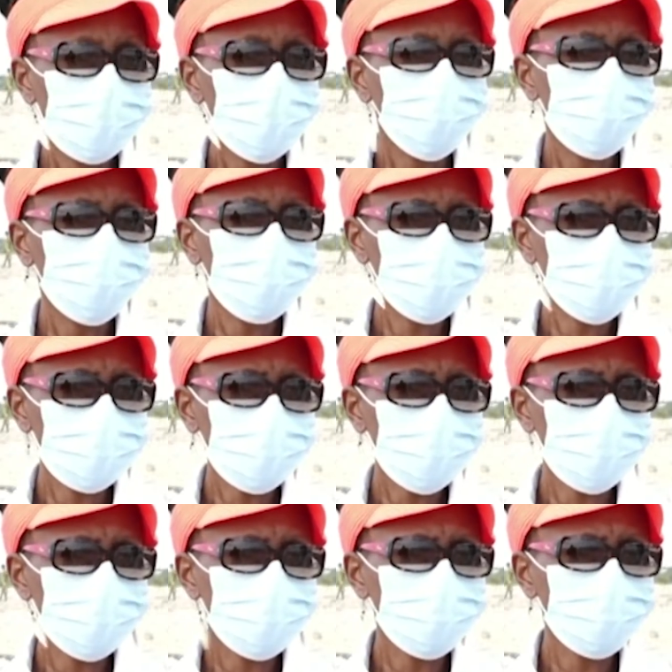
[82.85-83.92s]
are optimistic,
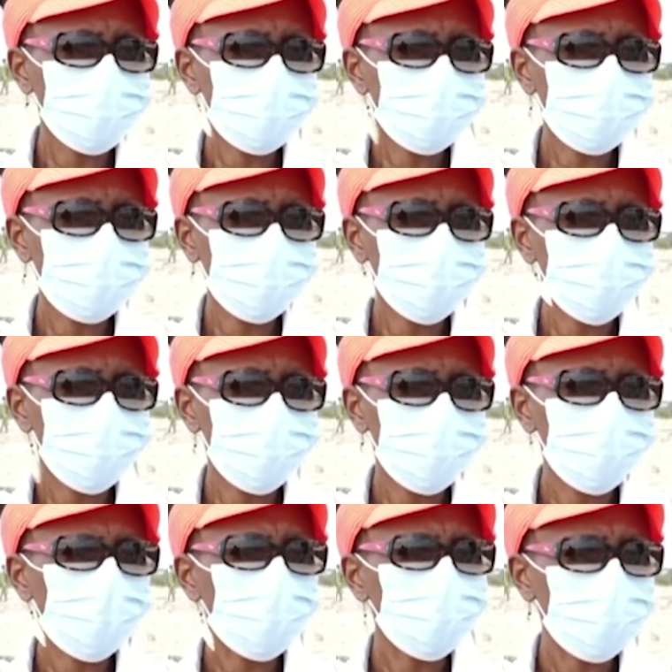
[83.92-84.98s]
and
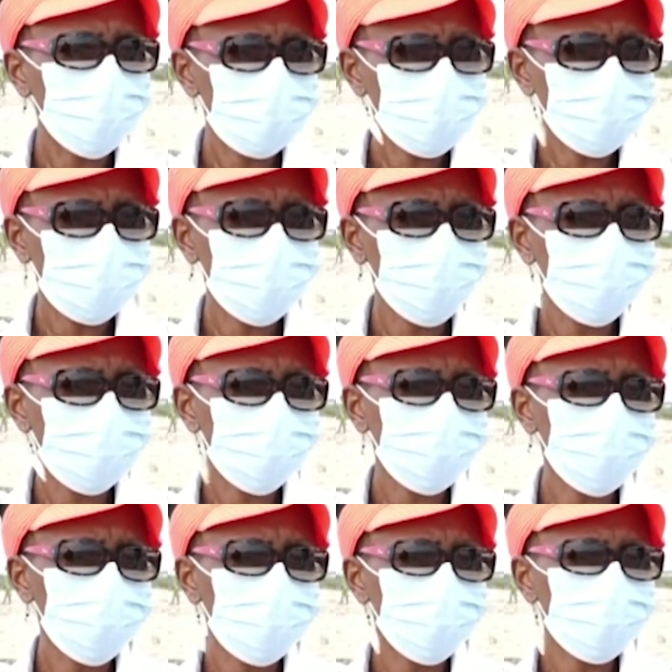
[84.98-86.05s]
we are optimistic
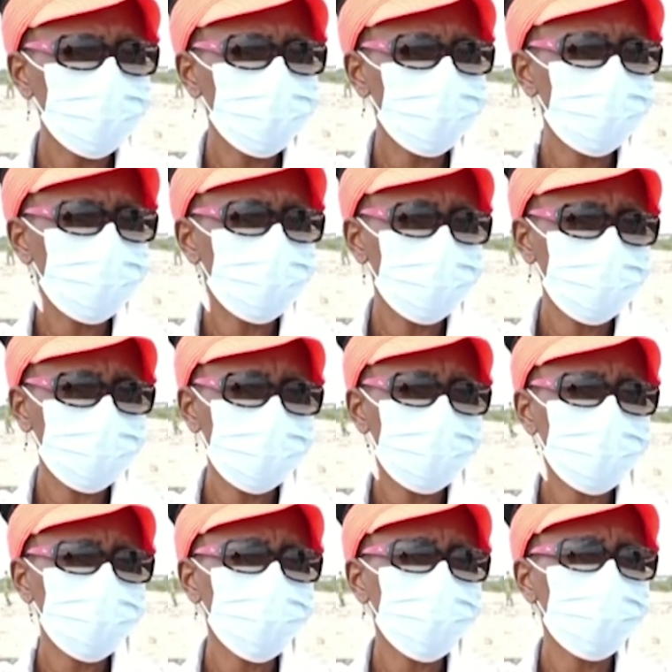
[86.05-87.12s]
both domestic and
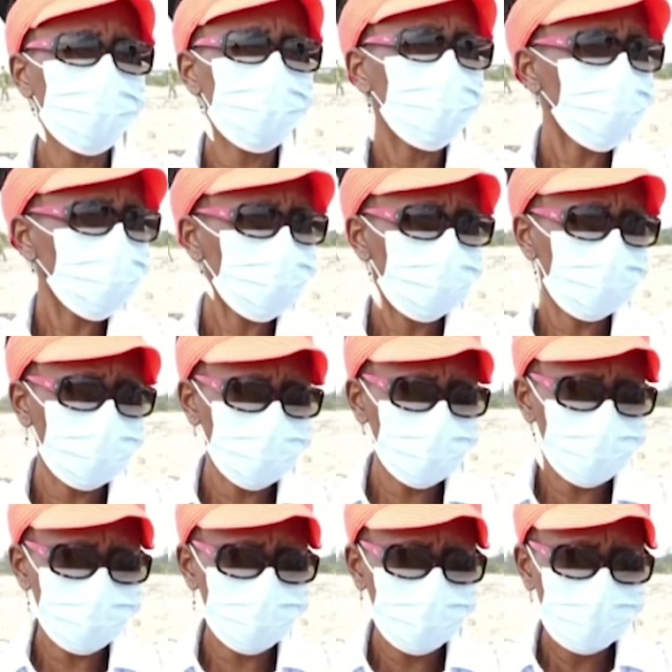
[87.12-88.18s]
international, and also the
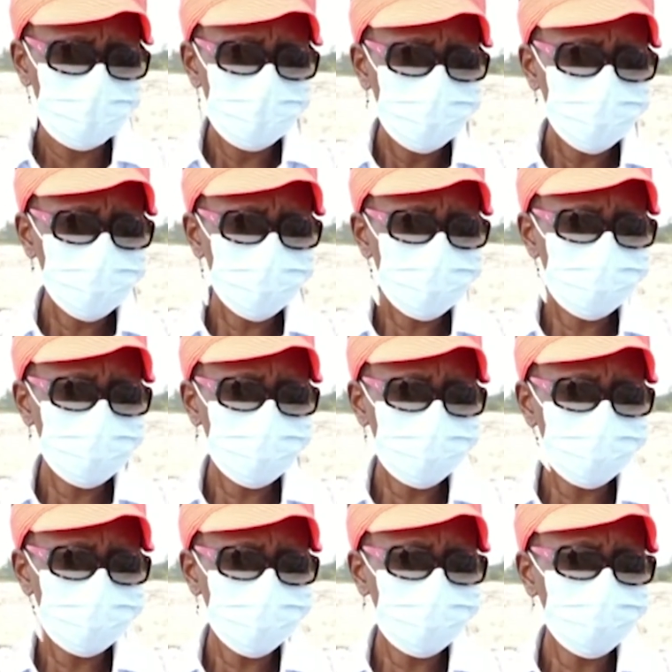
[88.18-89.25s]
regional tourism
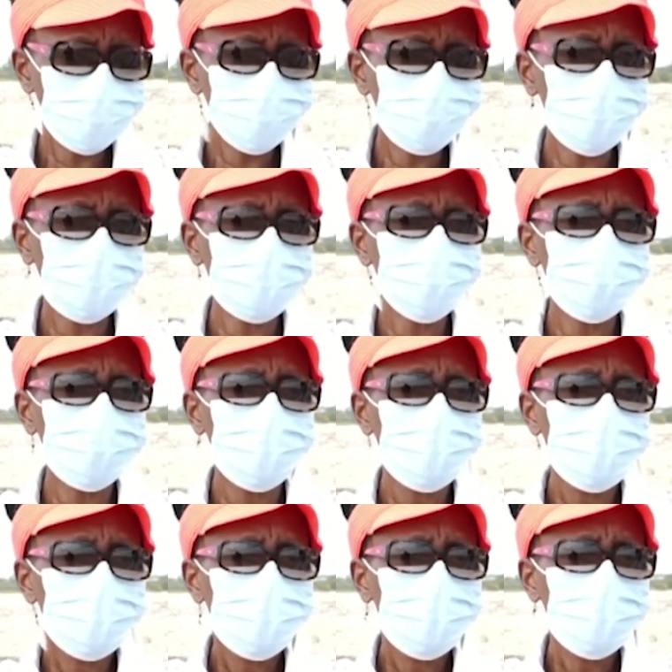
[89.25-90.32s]
is going to pick
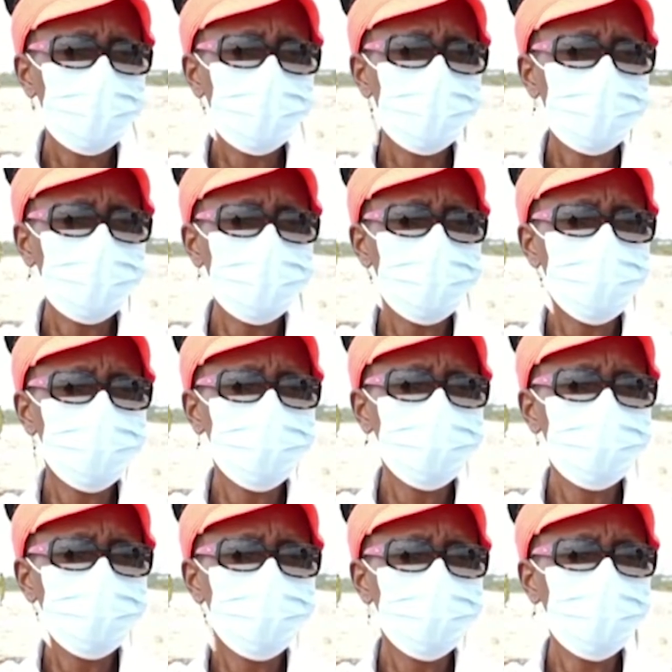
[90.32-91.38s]
up.
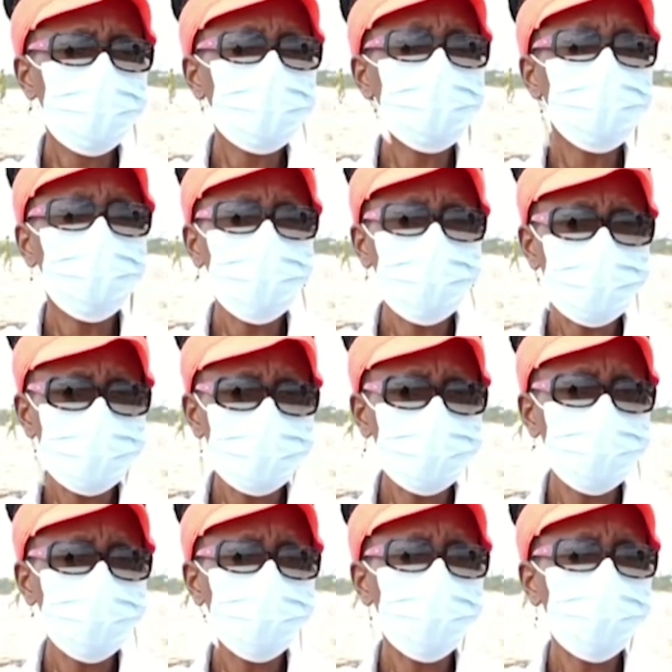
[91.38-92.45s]
We can only
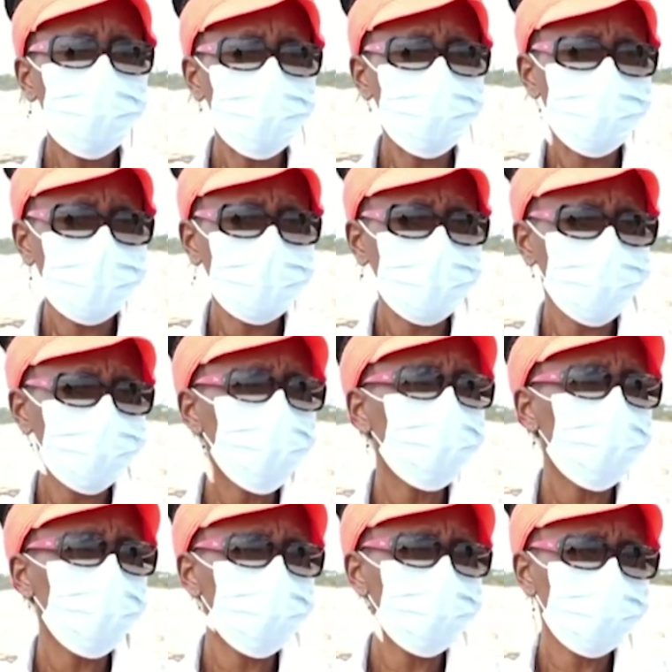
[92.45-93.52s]
hope that people
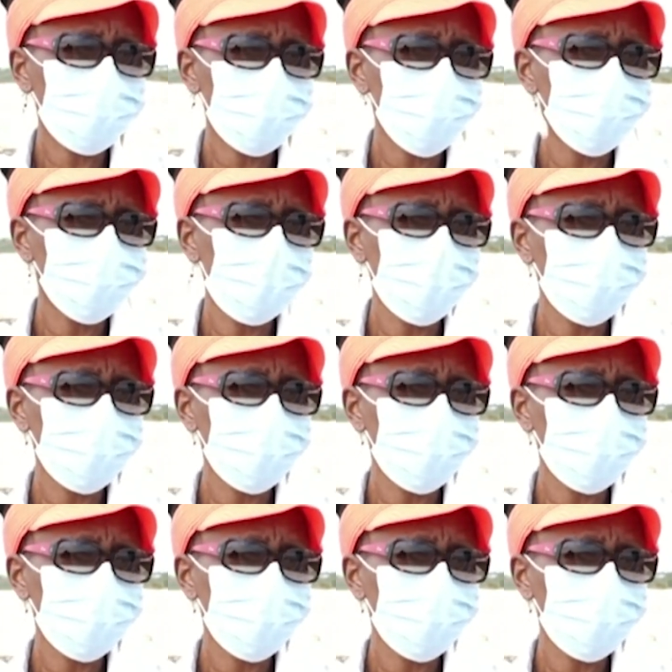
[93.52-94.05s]
continue being